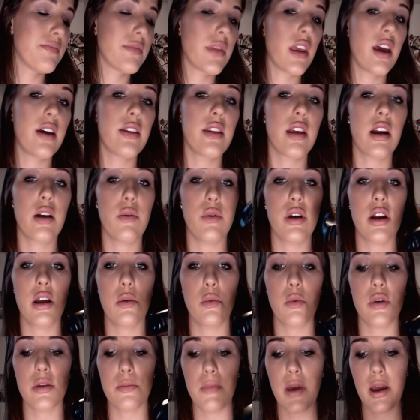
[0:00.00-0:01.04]
And then I went in
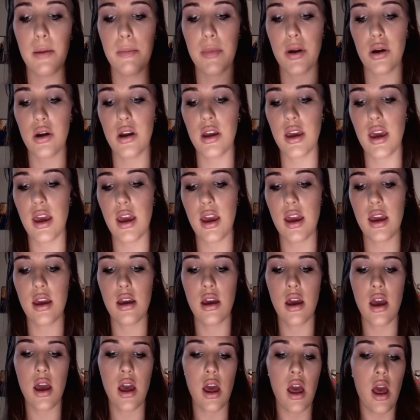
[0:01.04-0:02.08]
with my Mary Kay
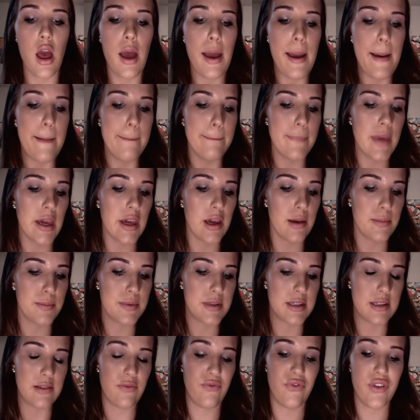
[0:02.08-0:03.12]
makeup
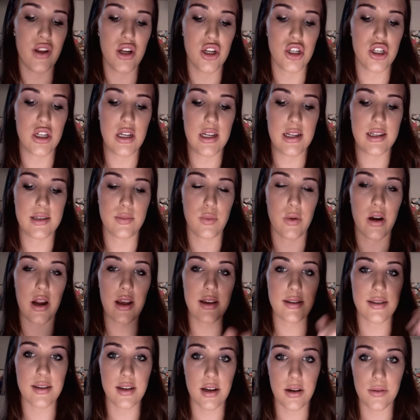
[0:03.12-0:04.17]
finishing
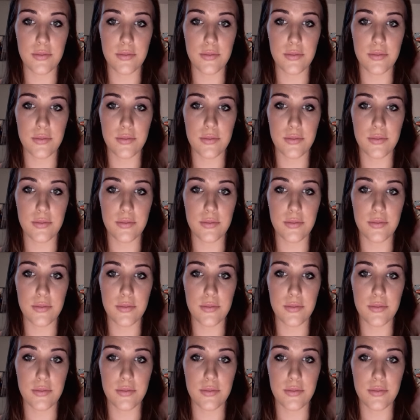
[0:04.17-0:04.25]
spray. So